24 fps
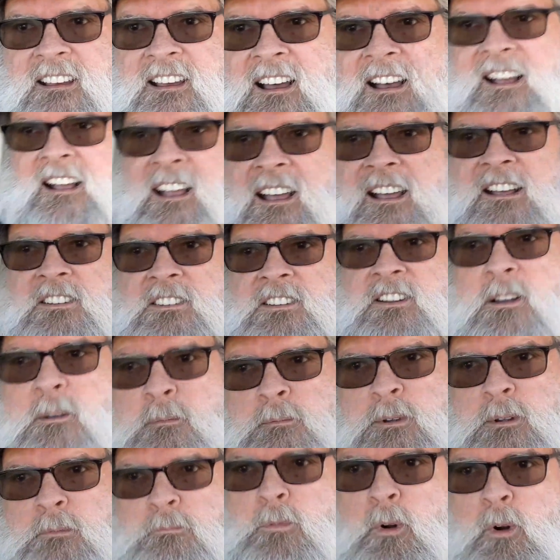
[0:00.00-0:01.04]
I got
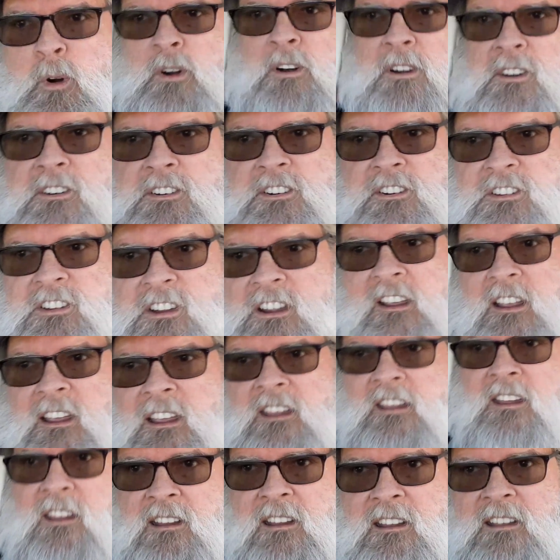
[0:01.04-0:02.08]
something important to
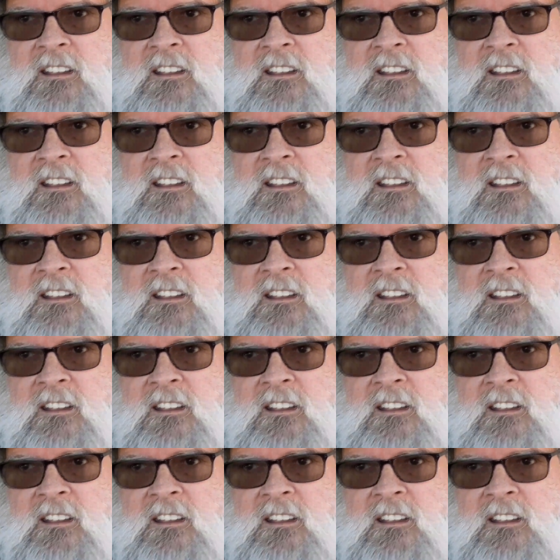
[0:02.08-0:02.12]
say.